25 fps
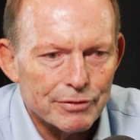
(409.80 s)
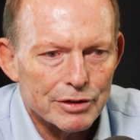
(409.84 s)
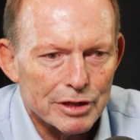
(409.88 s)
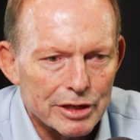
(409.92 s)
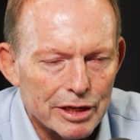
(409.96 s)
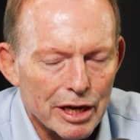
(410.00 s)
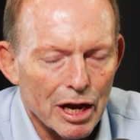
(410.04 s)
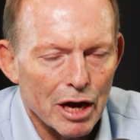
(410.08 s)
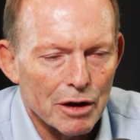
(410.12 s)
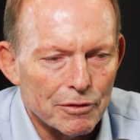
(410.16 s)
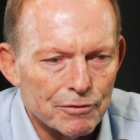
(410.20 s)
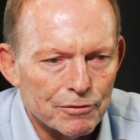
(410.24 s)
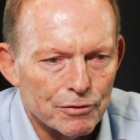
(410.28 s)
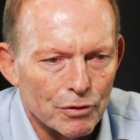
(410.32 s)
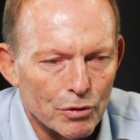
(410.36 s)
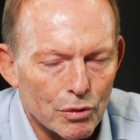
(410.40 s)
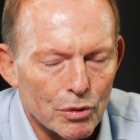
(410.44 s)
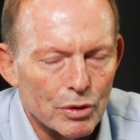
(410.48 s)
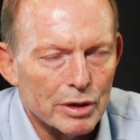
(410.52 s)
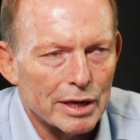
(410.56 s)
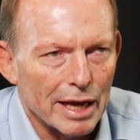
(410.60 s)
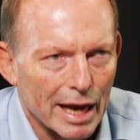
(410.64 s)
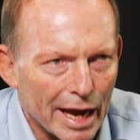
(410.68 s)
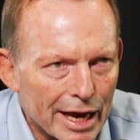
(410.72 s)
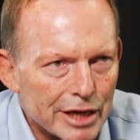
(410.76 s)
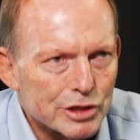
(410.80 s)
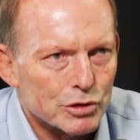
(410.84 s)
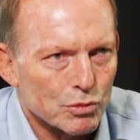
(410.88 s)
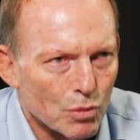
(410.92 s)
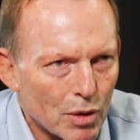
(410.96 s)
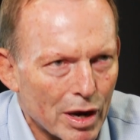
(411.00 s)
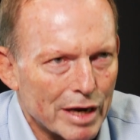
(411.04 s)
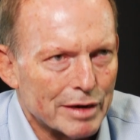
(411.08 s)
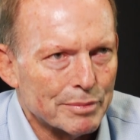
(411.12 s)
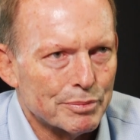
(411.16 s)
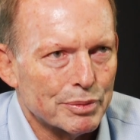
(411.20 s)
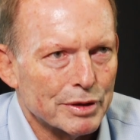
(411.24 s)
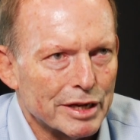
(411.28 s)
to go forward as
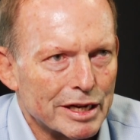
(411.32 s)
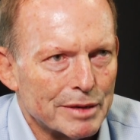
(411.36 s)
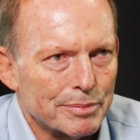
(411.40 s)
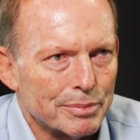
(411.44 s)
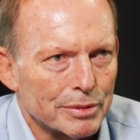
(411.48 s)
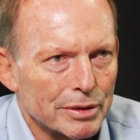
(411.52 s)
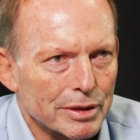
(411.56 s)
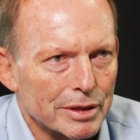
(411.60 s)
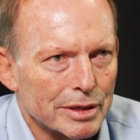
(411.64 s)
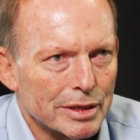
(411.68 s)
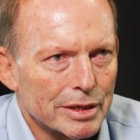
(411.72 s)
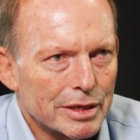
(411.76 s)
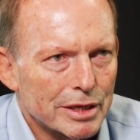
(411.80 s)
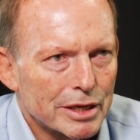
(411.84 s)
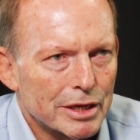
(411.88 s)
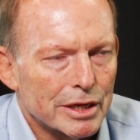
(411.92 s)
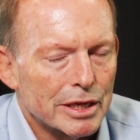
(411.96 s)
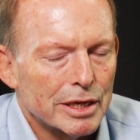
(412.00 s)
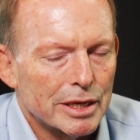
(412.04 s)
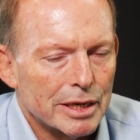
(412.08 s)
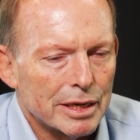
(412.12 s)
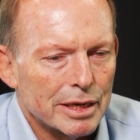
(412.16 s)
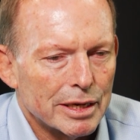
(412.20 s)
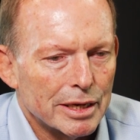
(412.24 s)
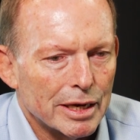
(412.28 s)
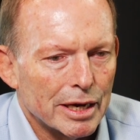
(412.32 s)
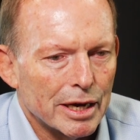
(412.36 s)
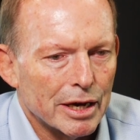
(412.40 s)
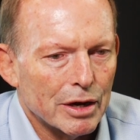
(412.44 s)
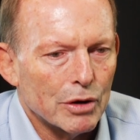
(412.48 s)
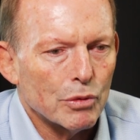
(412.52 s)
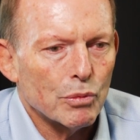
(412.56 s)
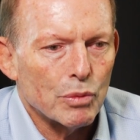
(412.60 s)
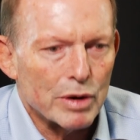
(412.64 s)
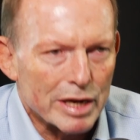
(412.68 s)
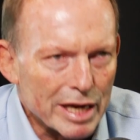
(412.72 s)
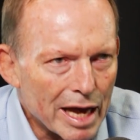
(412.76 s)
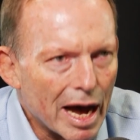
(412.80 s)
one people.
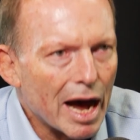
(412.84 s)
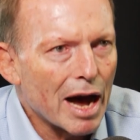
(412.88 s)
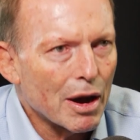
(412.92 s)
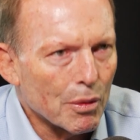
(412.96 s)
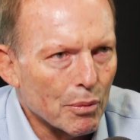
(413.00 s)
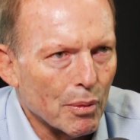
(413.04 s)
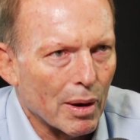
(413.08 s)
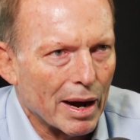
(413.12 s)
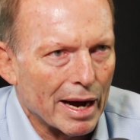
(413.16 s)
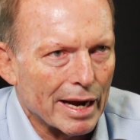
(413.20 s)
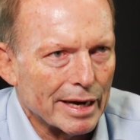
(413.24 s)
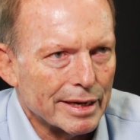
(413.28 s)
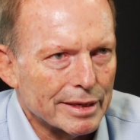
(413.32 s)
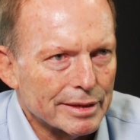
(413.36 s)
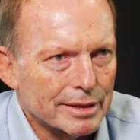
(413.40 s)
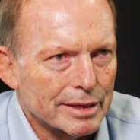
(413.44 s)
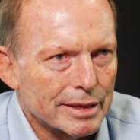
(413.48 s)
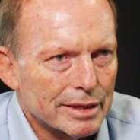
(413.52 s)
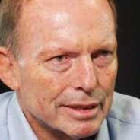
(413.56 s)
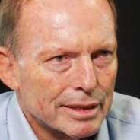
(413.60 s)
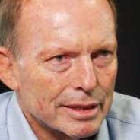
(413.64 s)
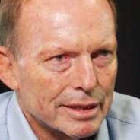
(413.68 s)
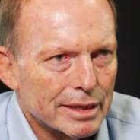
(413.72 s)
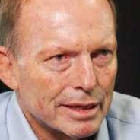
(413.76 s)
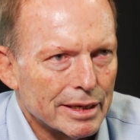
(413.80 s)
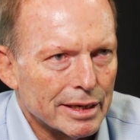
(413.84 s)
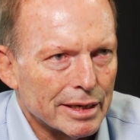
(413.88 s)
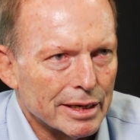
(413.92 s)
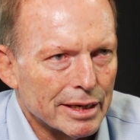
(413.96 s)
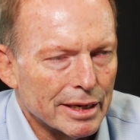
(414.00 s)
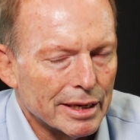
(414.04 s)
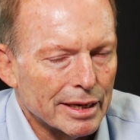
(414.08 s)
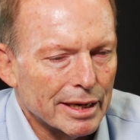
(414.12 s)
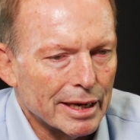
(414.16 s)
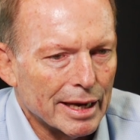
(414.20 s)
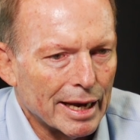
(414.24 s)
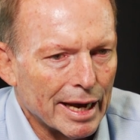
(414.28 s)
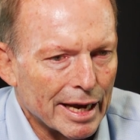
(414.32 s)
We are one
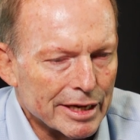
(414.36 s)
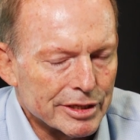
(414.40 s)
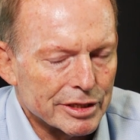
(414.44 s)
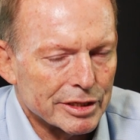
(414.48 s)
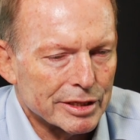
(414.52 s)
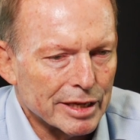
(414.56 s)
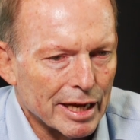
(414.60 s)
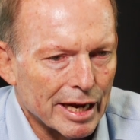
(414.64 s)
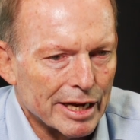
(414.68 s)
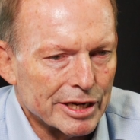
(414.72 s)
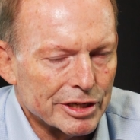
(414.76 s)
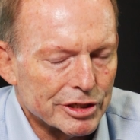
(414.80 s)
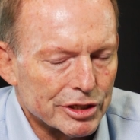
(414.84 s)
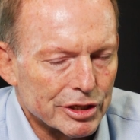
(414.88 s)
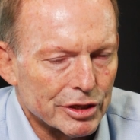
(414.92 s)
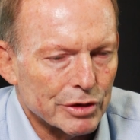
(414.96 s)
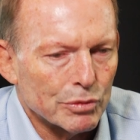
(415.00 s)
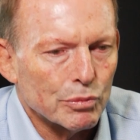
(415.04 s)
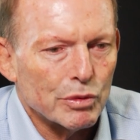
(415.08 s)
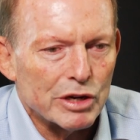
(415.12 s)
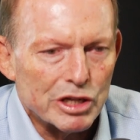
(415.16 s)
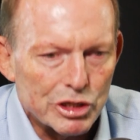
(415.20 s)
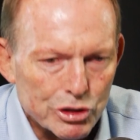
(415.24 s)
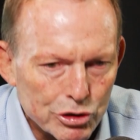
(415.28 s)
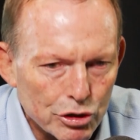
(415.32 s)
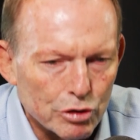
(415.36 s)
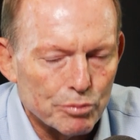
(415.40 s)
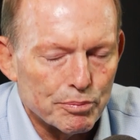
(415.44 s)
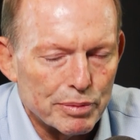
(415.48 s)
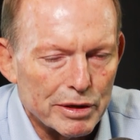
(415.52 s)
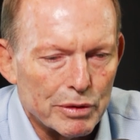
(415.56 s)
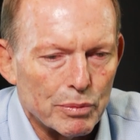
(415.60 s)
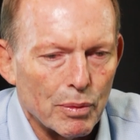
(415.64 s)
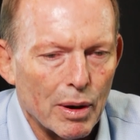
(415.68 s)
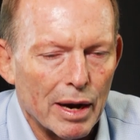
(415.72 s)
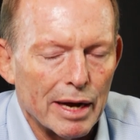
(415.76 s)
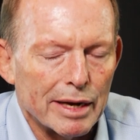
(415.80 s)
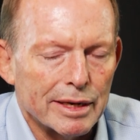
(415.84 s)
as a nation. We should be
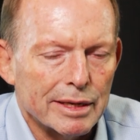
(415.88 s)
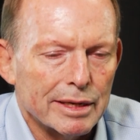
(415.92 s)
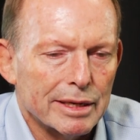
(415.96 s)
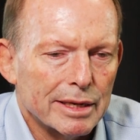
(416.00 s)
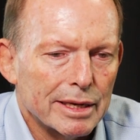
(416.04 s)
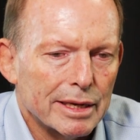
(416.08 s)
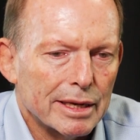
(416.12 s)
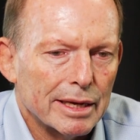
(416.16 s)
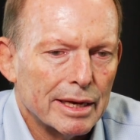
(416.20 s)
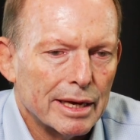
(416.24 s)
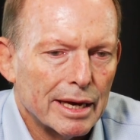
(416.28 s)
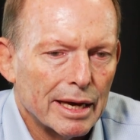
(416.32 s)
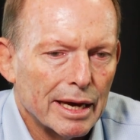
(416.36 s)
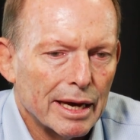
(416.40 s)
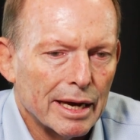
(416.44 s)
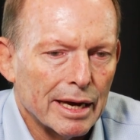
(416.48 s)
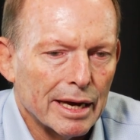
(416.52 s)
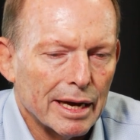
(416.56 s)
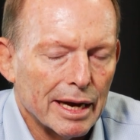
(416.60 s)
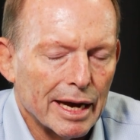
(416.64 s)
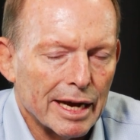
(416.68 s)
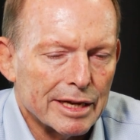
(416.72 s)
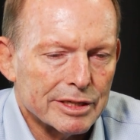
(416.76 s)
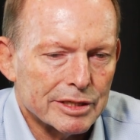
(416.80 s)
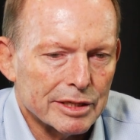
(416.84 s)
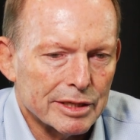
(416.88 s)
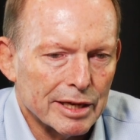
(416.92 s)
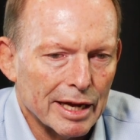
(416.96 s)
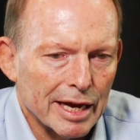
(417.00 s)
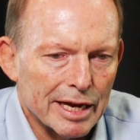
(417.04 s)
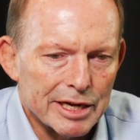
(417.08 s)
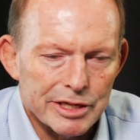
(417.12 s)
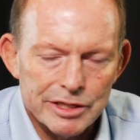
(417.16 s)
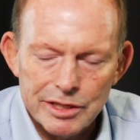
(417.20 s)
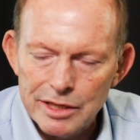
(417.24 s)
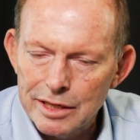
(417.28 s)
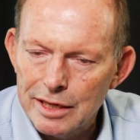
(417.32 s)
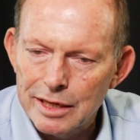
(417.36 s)
one as a
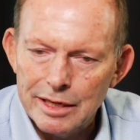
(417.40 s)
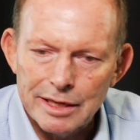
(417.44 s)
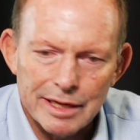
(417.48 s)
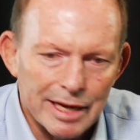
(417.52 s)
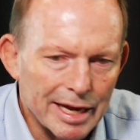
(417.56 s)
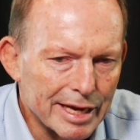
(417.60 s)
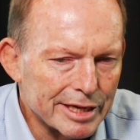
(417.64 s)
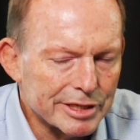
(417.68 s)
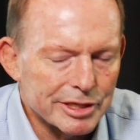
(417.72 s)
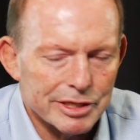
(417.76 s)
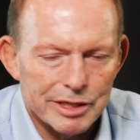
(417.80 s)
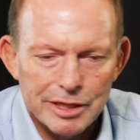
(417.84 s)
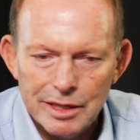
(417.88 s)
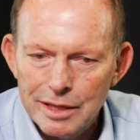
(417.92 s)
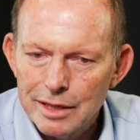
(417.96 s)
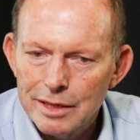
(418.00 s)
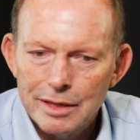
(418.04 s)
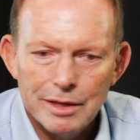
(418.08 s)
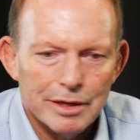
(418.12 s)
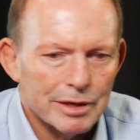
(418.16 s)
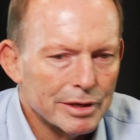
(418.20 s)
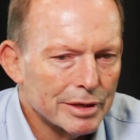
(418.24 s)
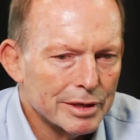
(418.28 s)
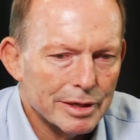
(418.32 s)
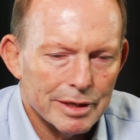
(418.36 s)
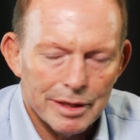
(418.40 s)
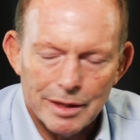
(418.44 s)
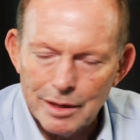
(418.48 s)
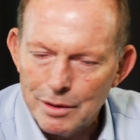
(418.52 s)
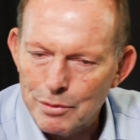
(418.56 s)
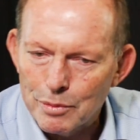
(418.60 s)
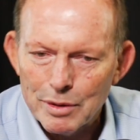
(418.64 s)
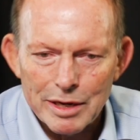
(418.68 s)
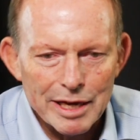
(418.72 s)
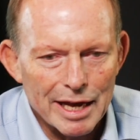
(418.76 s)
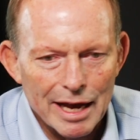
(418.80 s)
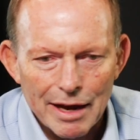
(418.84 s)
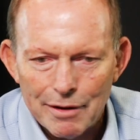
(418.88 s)
nation. And yes,
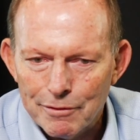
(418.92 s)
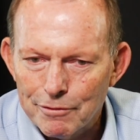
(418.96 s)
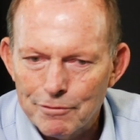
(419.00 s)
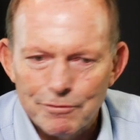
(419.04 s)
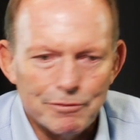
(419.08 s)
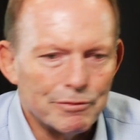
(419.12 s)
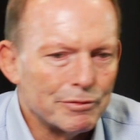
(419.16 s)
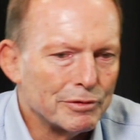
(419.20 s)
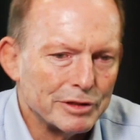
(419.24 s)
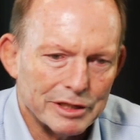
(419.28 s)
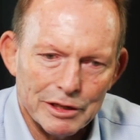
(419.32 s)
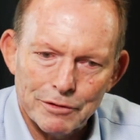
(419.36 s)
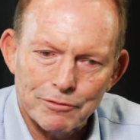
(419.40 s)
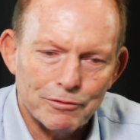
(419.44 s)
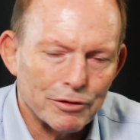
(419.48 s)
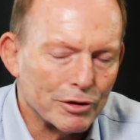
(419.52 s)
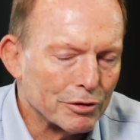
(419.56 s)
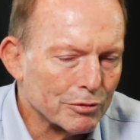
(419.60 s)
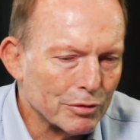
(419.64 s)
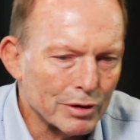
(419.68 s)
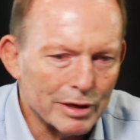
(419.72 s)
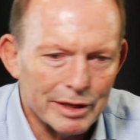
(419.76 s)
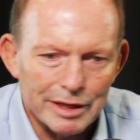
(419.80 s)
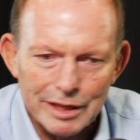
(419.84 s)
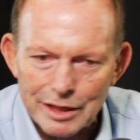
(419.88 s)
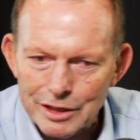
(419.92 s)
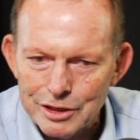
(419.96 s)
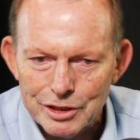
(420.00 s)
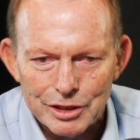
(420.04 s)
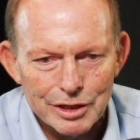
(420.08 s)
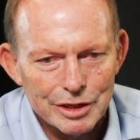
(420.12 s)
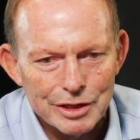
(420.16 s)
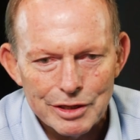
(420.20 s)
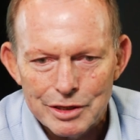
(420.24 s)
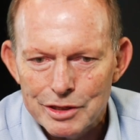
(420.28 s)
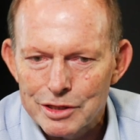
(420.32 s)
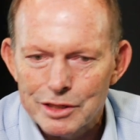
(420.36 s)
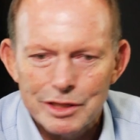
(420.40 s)
we have different
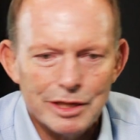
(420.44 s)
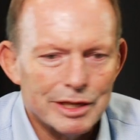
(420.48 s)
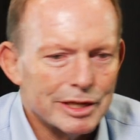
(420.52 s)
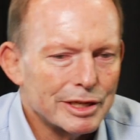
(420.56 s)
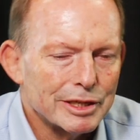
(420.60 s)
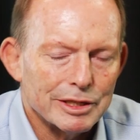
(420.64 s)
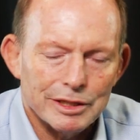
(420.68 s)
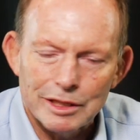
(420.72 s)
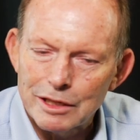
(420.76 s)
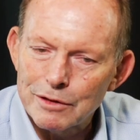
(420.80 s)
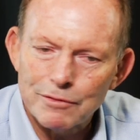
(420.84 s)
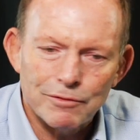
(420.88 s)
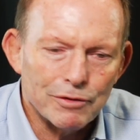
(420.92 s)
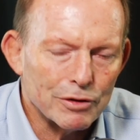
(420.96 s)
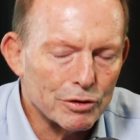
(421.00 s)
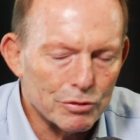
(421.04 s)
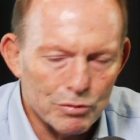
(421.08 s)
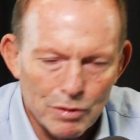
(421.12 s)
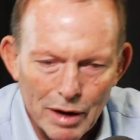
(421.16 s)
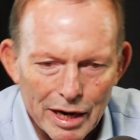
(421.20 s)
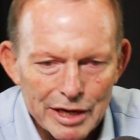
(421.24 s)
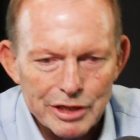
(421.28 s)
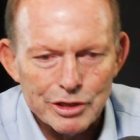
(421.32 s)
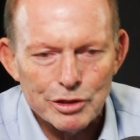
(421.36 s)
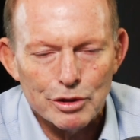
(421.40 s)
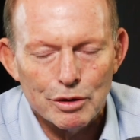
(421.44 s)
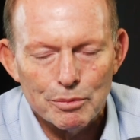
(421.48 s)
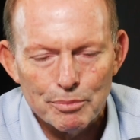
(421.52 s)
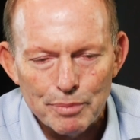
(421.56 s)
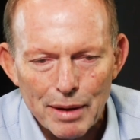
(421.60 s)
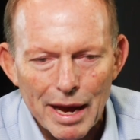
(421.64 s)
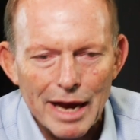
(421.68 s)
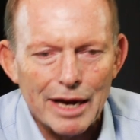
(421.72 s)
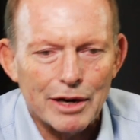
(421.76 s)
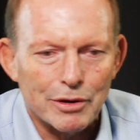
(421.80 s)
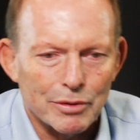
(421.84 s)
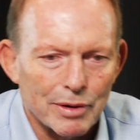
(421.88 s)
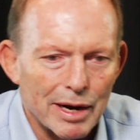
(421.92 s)
religions, different racial
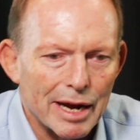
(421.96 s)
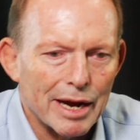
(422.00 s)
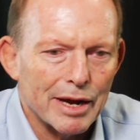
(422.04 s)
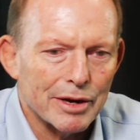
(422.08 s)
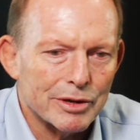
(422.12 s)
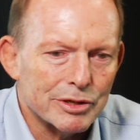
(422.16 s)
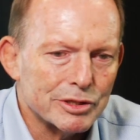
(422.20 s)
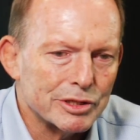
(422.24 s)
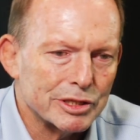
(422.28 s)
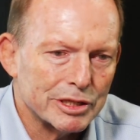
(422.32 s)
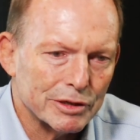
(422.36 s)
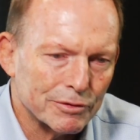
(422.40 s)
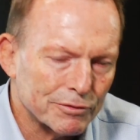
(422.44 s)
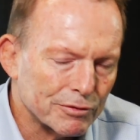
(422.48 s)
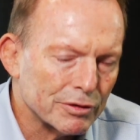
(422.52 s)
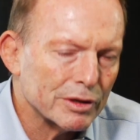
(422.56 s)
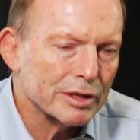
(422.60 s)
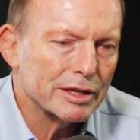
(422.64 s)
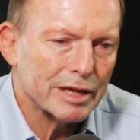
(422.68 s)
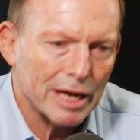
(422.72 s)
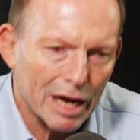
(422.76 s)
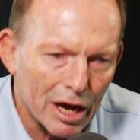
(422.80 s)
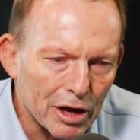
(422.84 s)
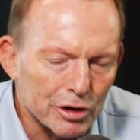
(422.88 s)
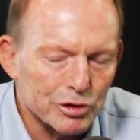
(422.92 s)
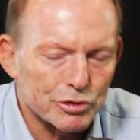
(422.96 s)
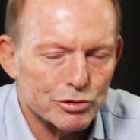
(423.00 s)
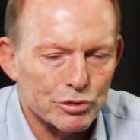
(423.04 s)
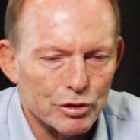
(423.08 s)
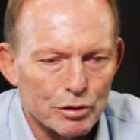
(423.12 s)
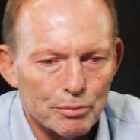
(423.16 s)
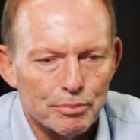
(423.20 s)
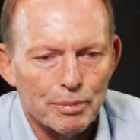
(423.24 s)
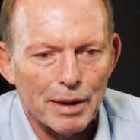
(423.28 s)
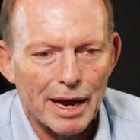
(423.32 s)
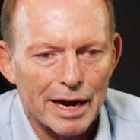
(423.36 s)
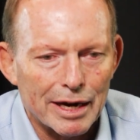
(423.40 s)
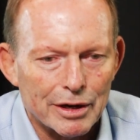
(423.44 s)
backgrounds, different cultural
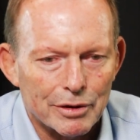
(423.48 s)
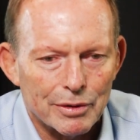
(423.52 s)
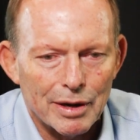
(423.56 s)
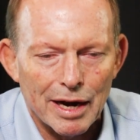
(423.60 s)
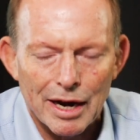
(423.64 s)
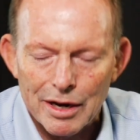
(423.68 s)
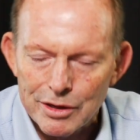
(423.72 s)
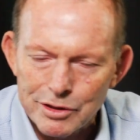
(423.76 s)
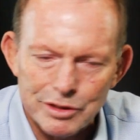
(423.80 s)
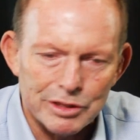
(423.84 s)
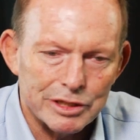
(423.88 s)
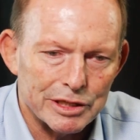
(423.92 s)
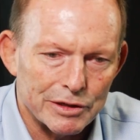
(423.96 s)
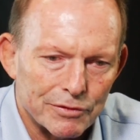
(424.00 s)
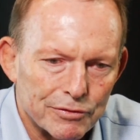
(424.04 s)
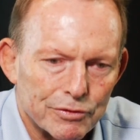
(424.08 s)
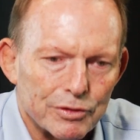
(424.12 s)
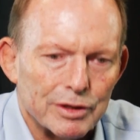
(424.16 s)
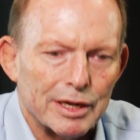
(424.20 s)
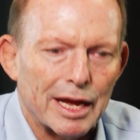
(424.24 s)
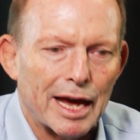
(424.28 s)
backgrounds, different